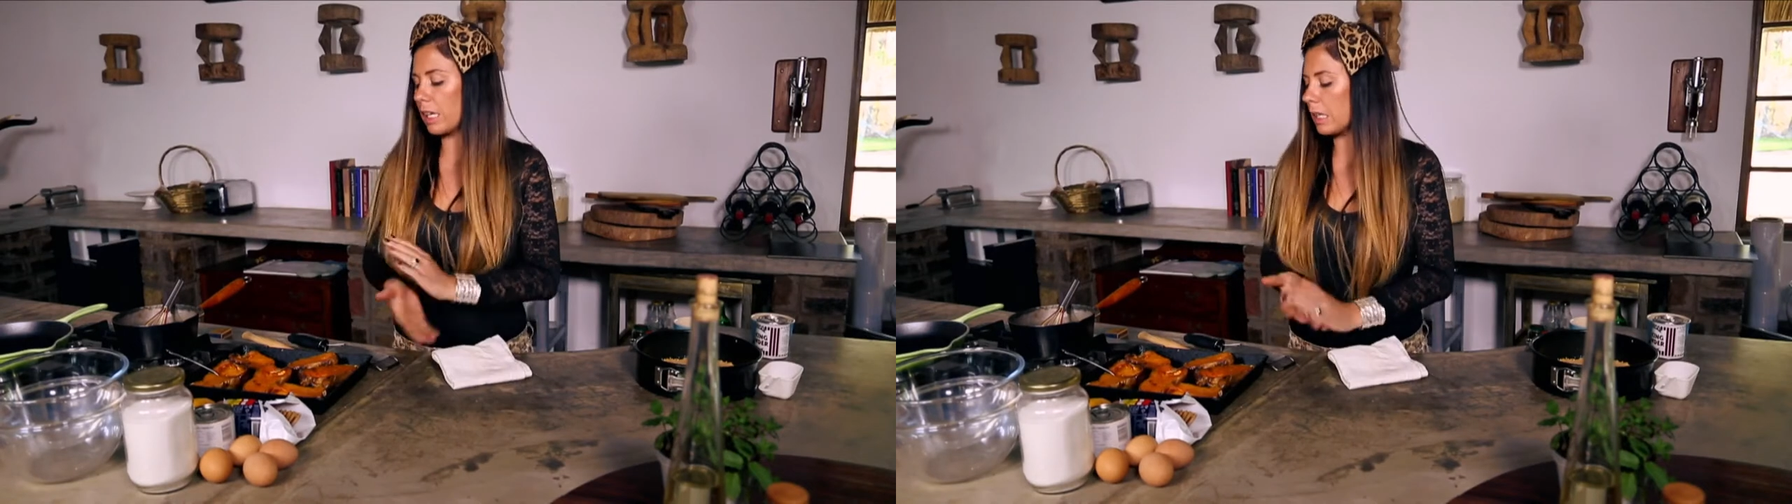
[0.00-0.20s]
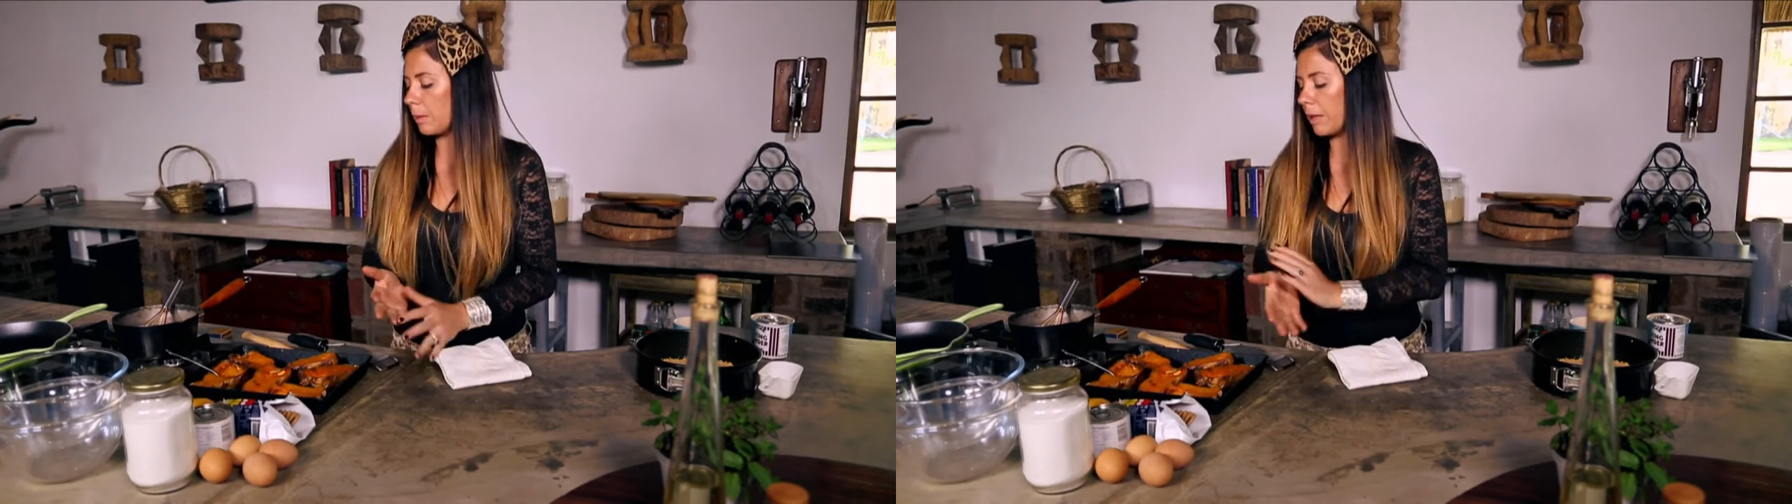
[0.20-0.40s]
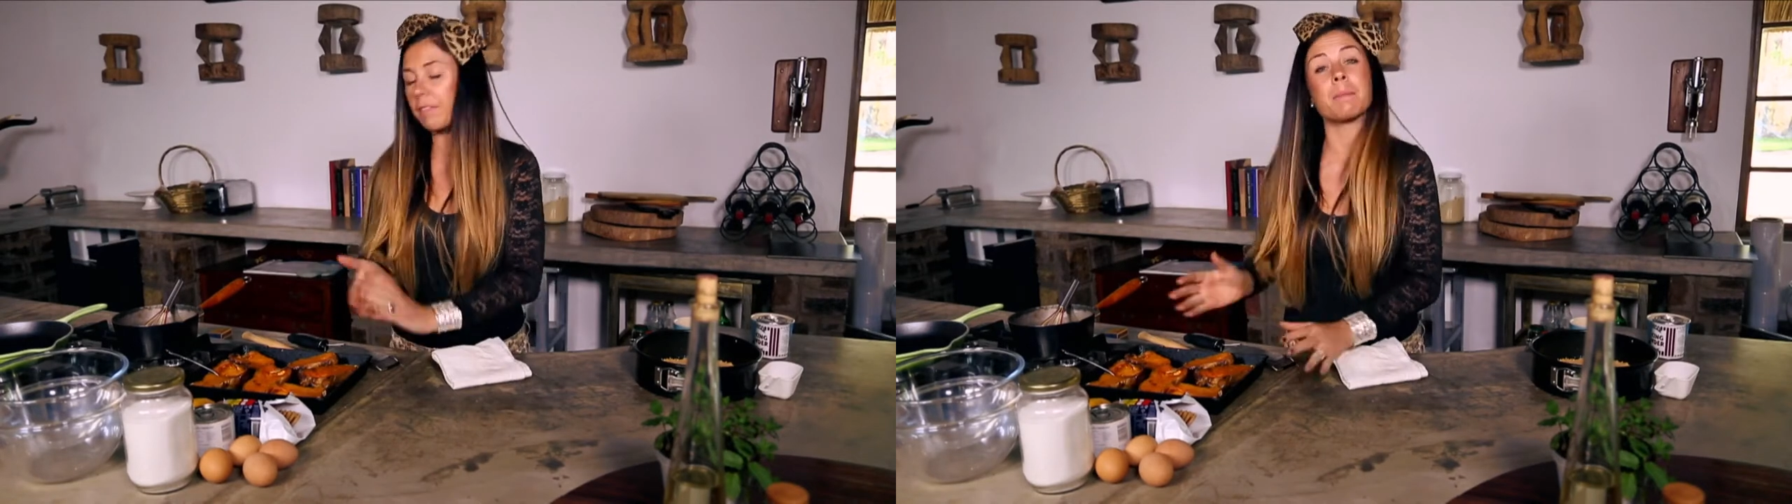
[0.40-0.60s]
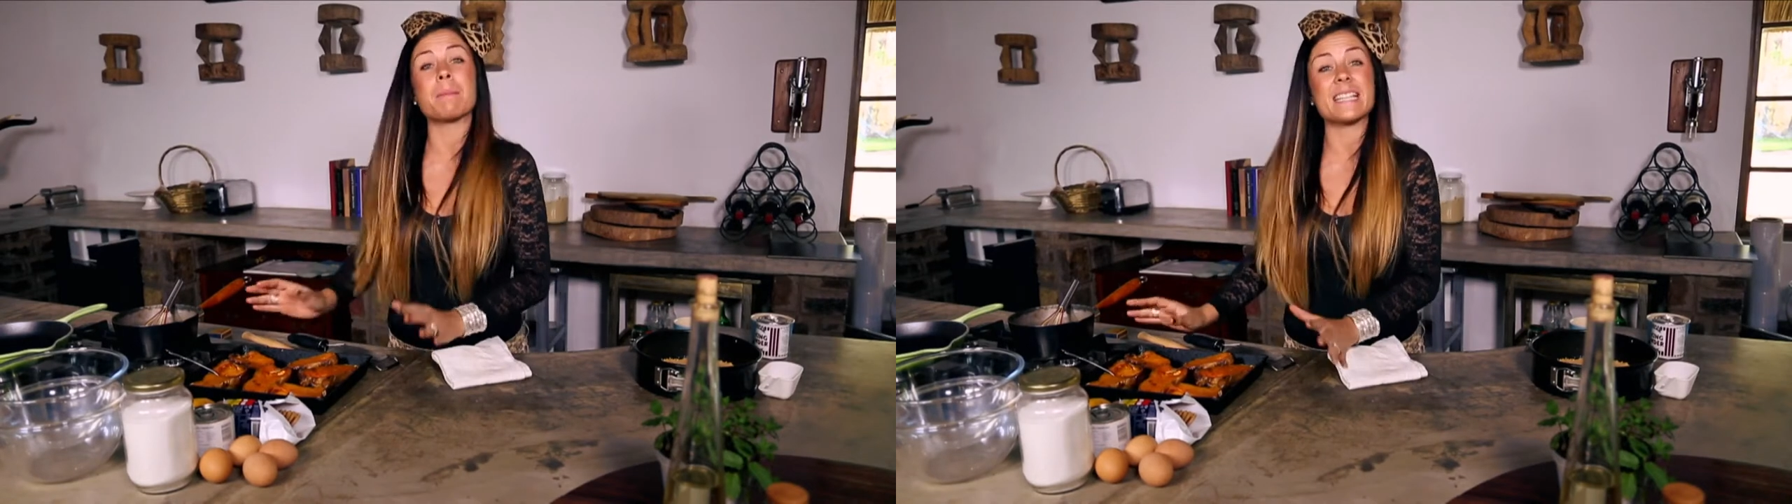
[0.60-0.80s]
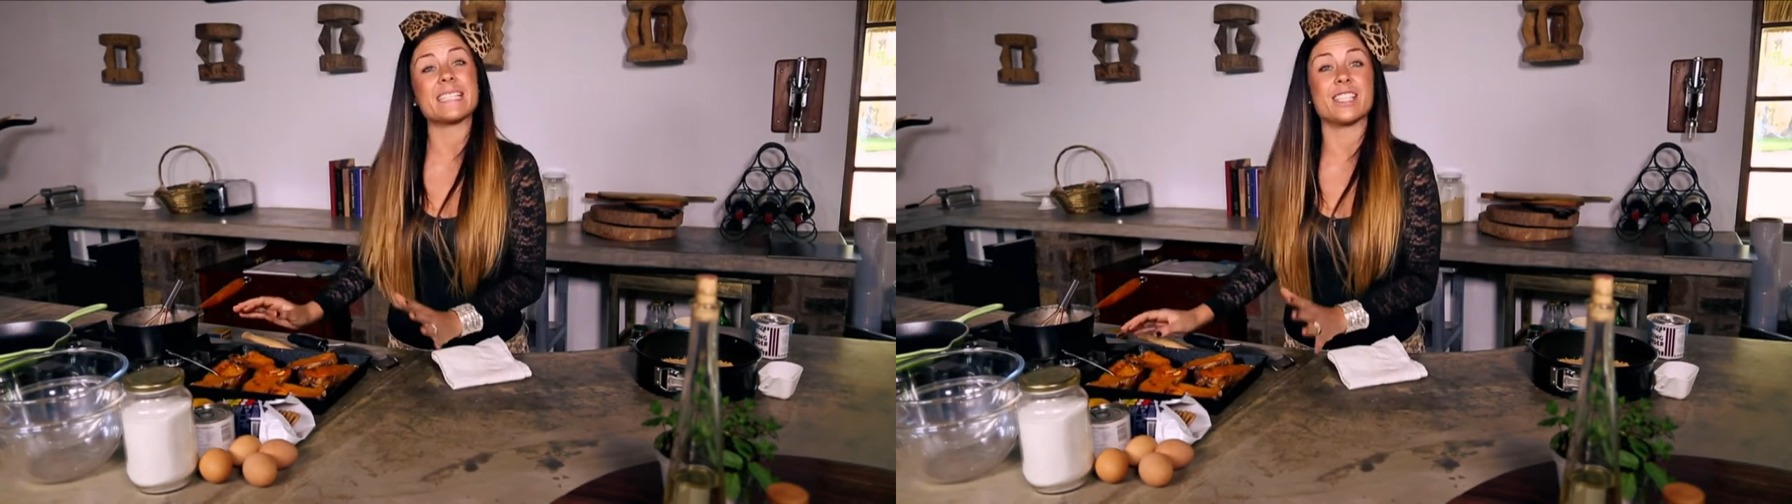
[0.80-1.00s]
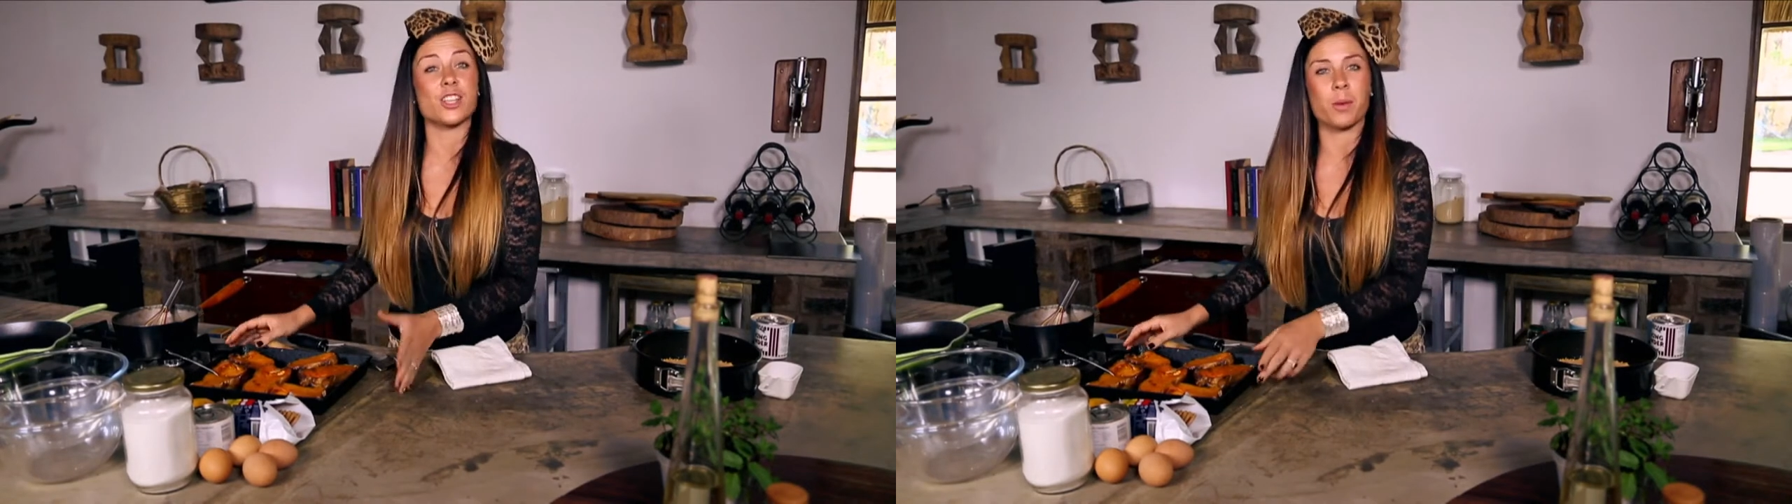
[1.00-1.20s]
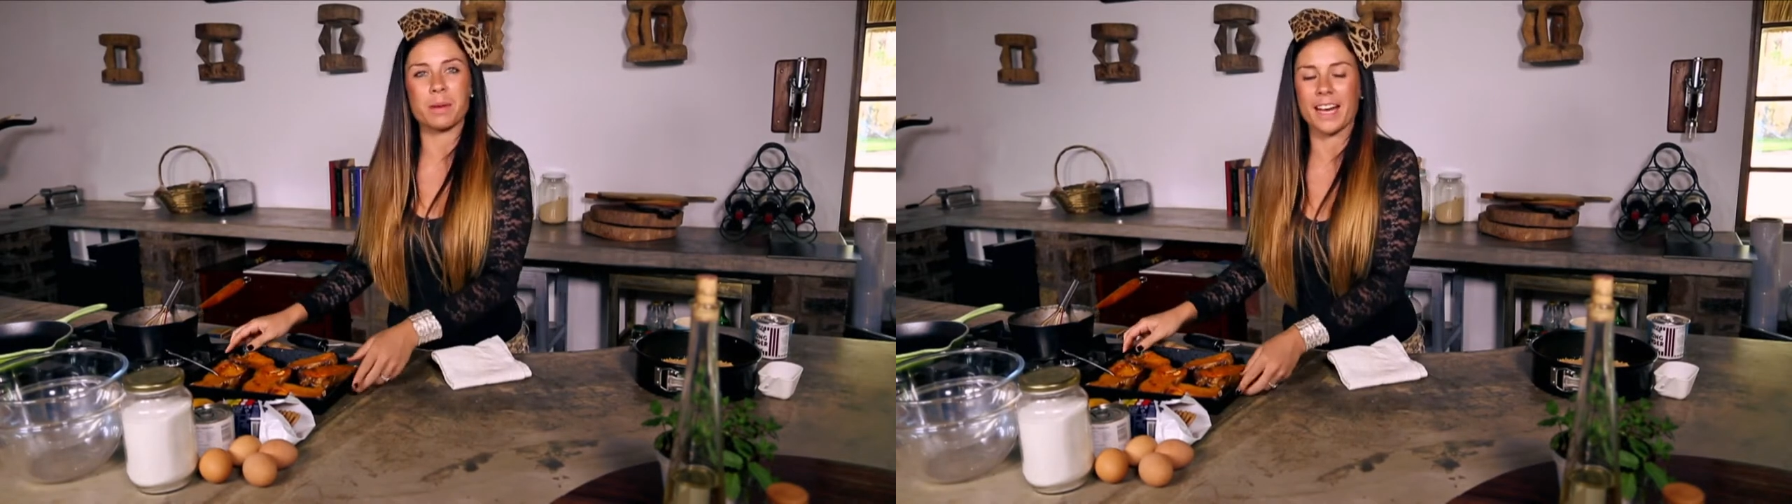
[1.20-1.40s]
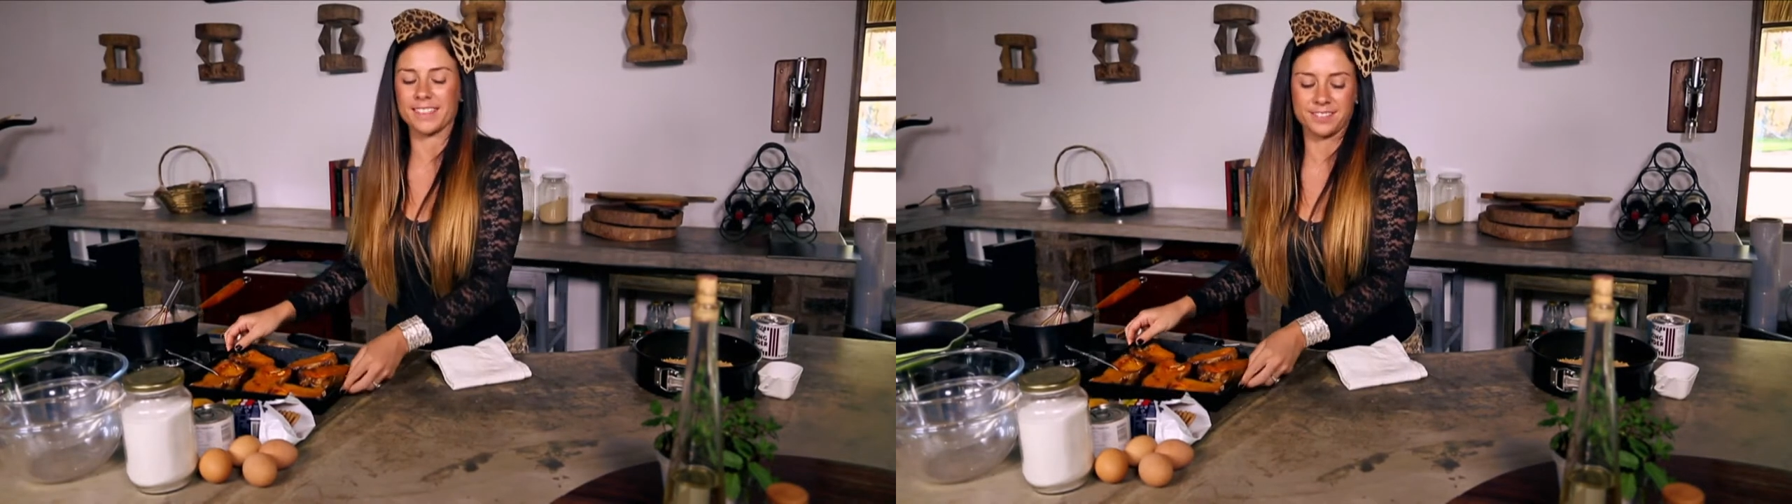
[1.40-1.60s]
little bit of the messy job
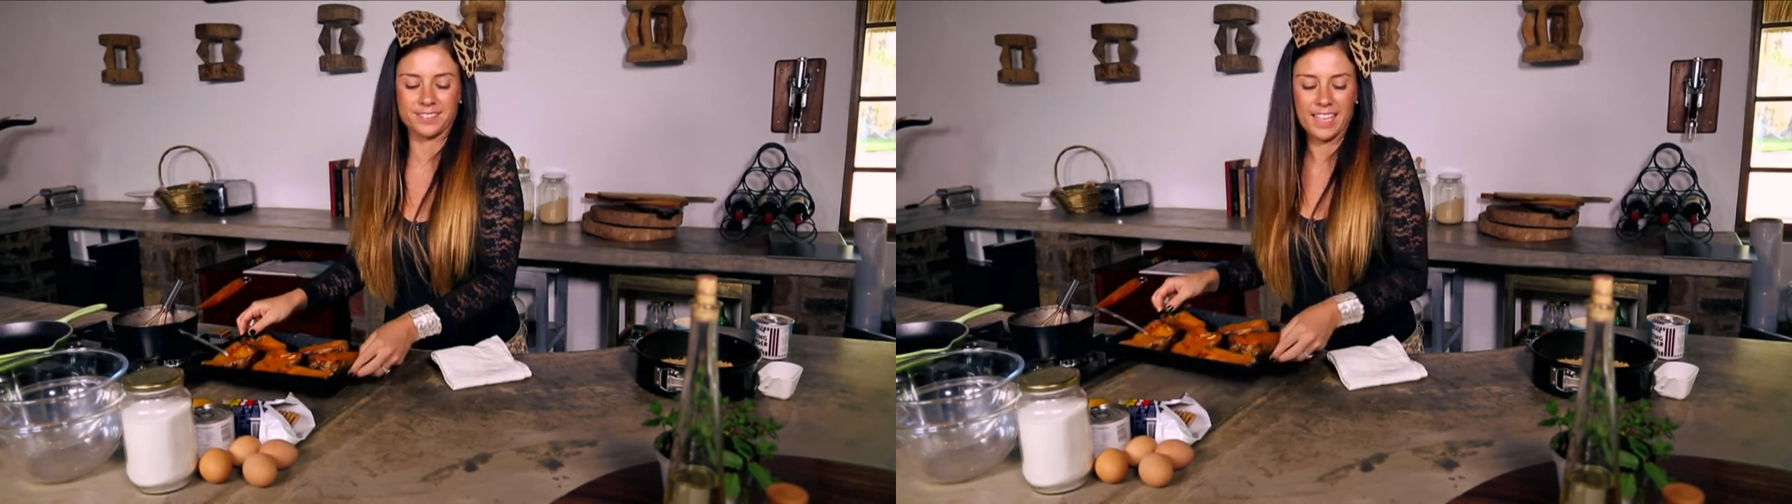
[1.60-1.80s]
here,